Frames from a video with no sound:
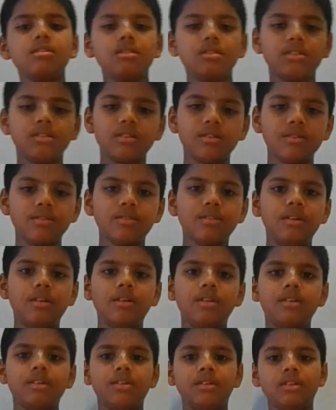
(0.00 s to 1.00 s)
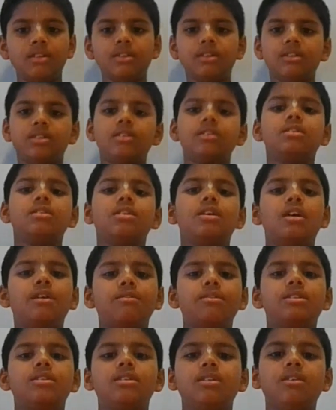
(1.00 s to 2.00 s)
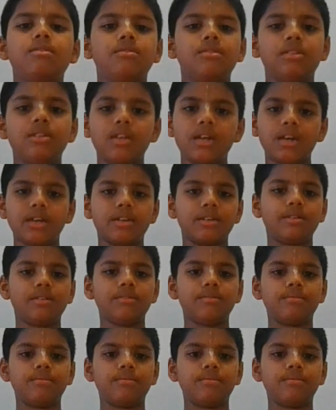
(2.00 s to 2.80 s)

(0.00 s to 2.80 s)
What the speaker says: So this is how it sounds like.